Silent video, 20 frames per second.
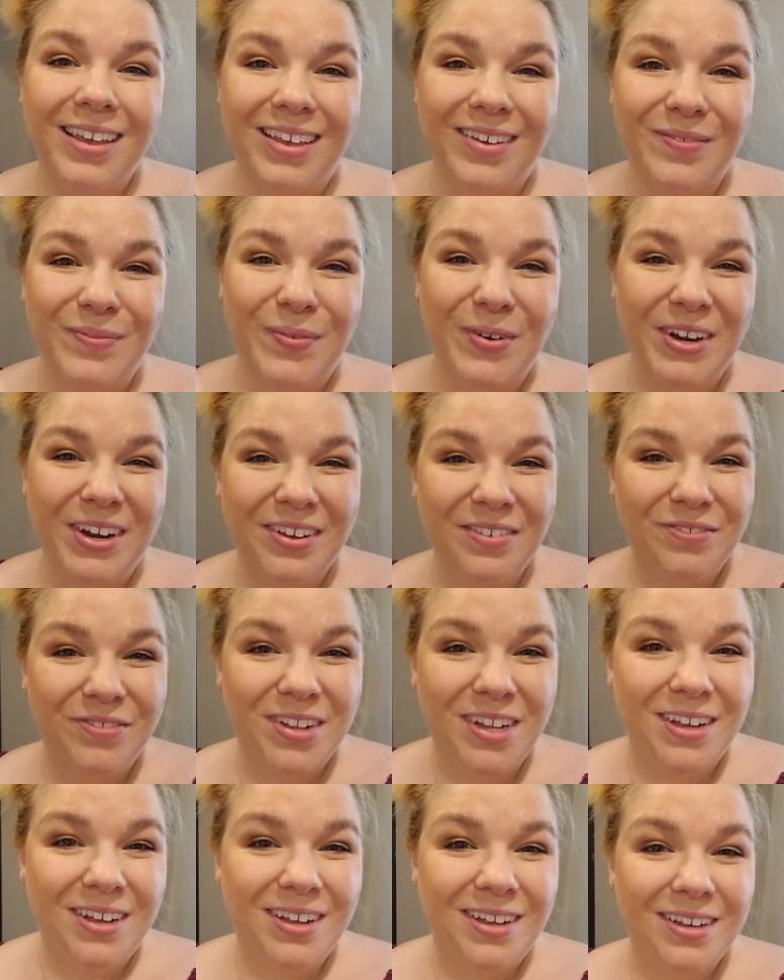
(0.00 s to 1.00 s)
Good morning,
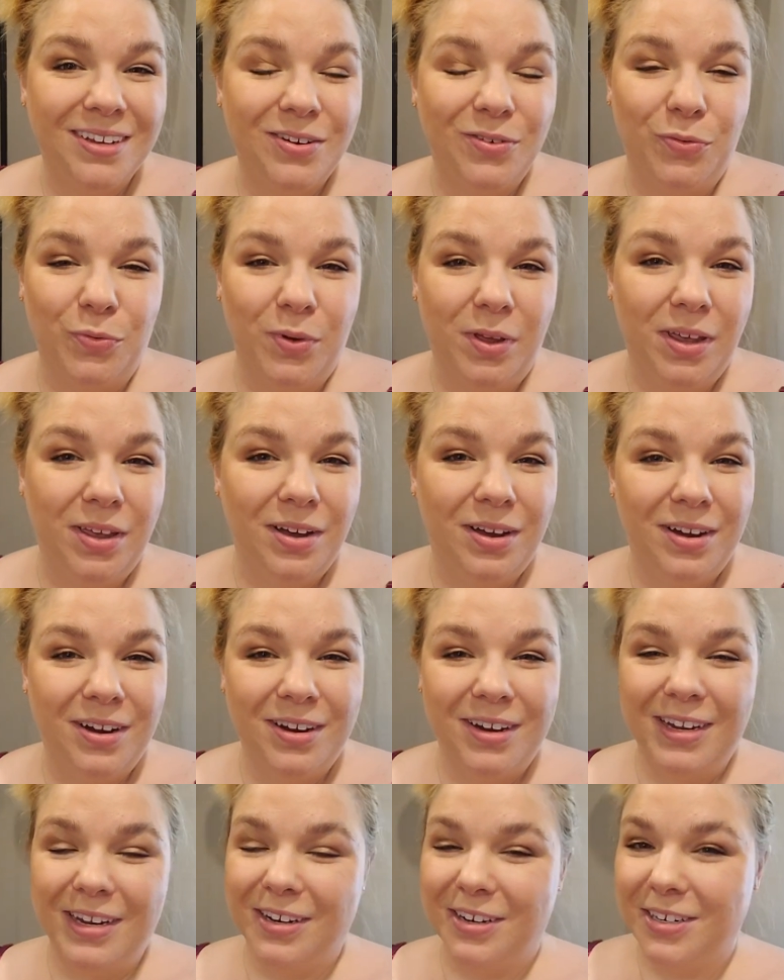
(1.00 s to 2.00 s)
vlog. We are
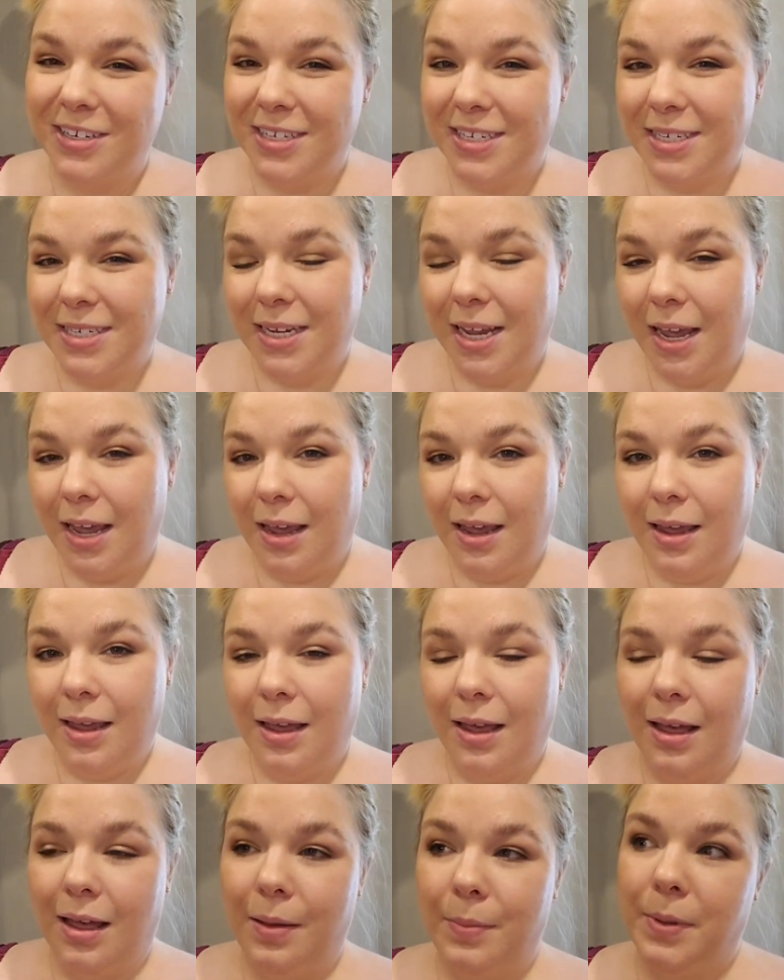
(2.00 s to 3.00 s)
here today.
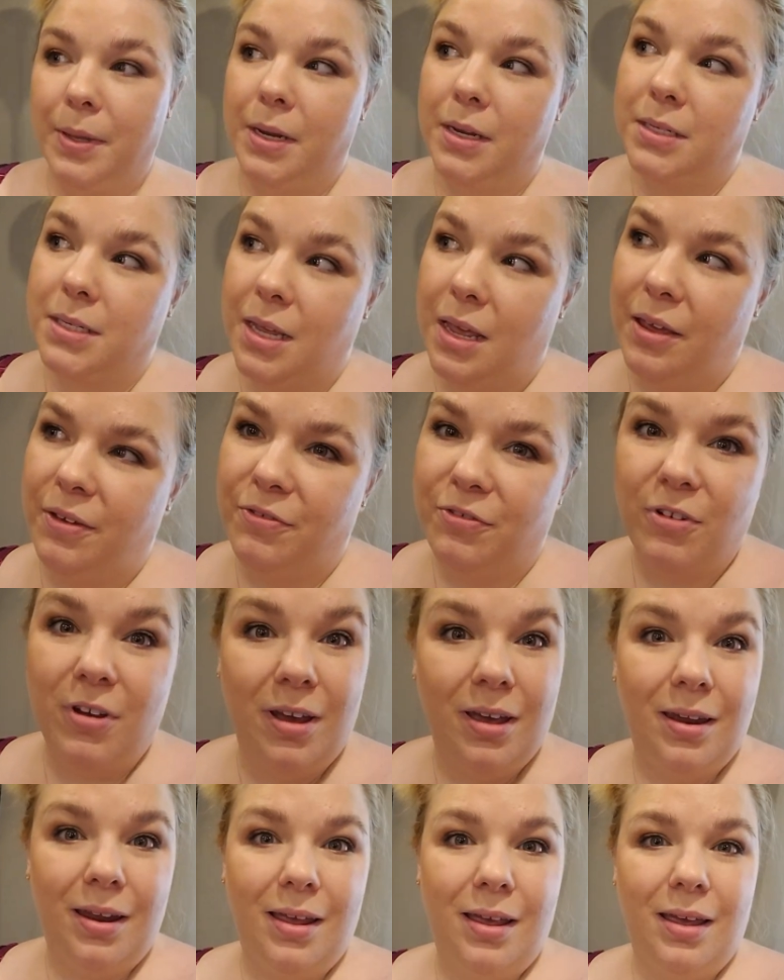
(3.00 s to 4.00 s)
It is a
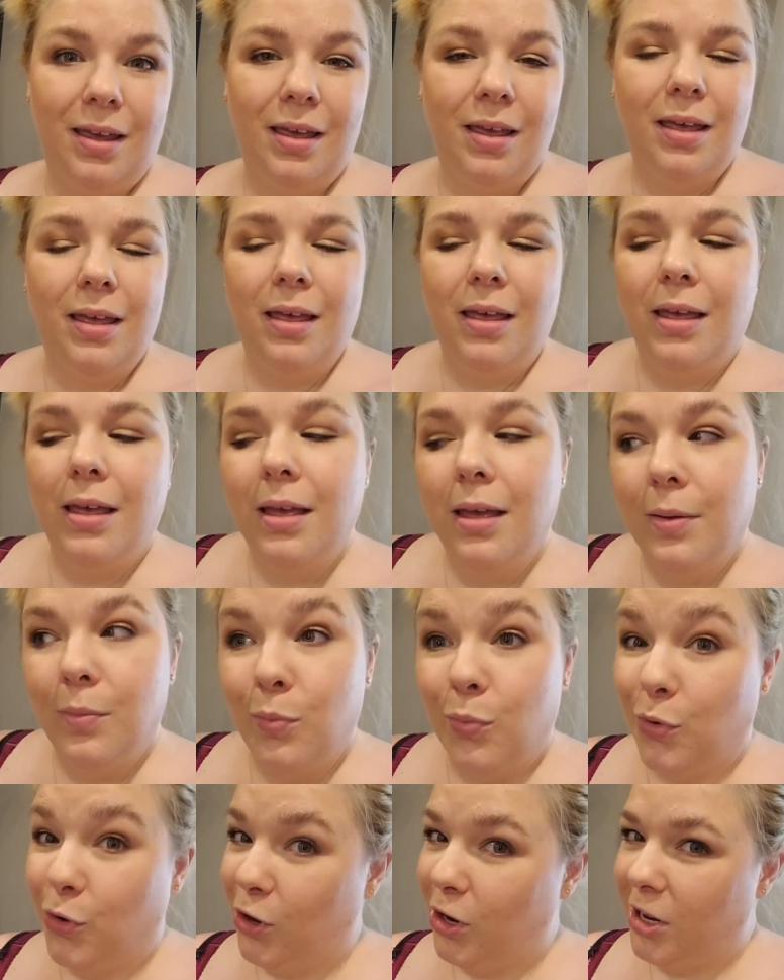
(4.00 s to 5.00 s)
Friday,
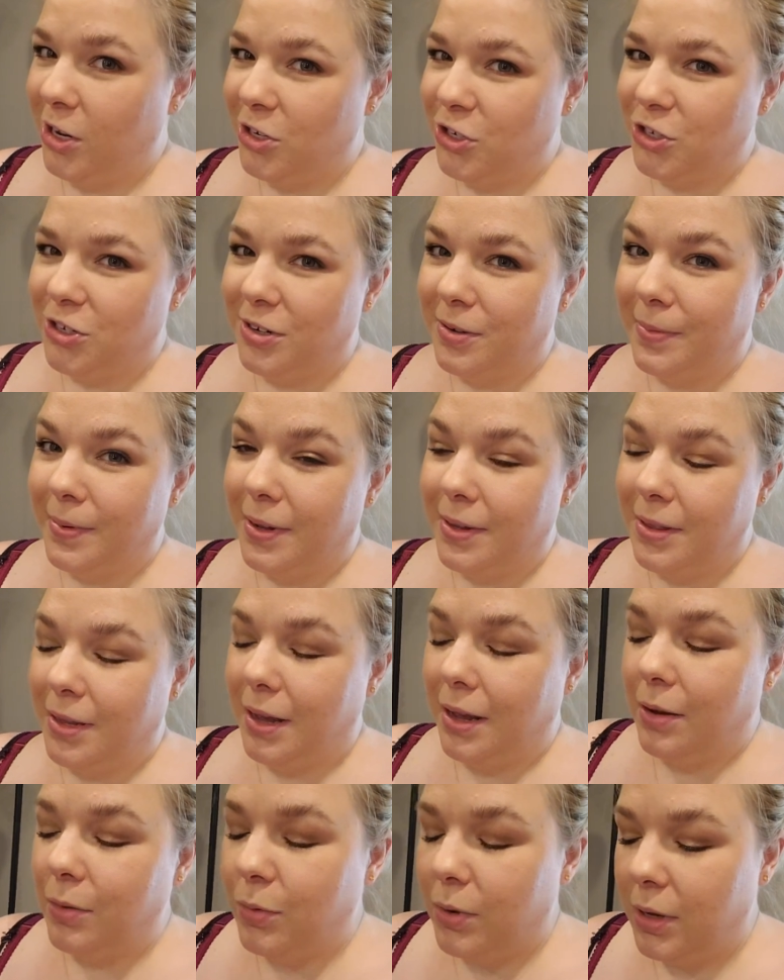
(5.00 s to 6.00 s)
pretty sure about
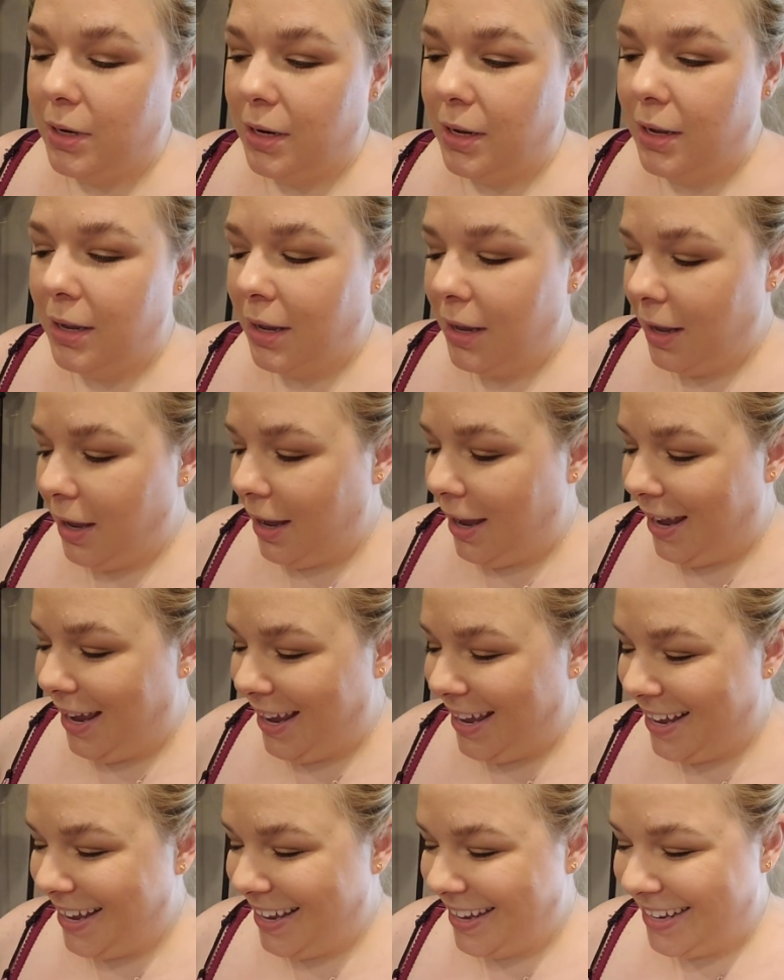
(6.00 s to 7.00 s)
that one.
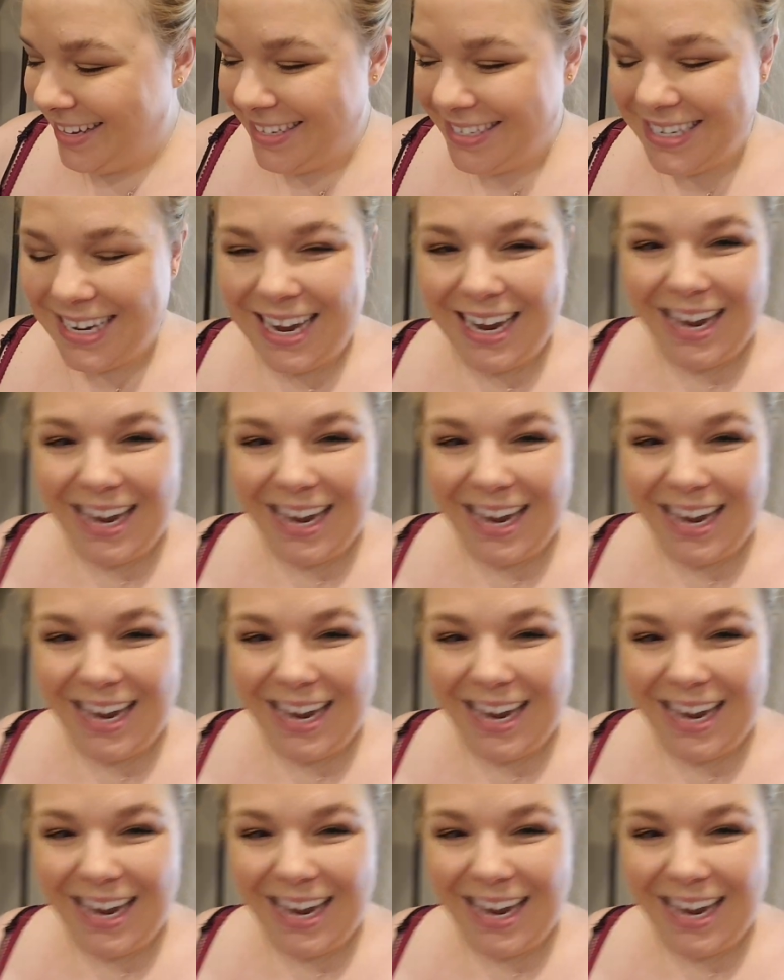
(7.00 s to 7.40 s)
And I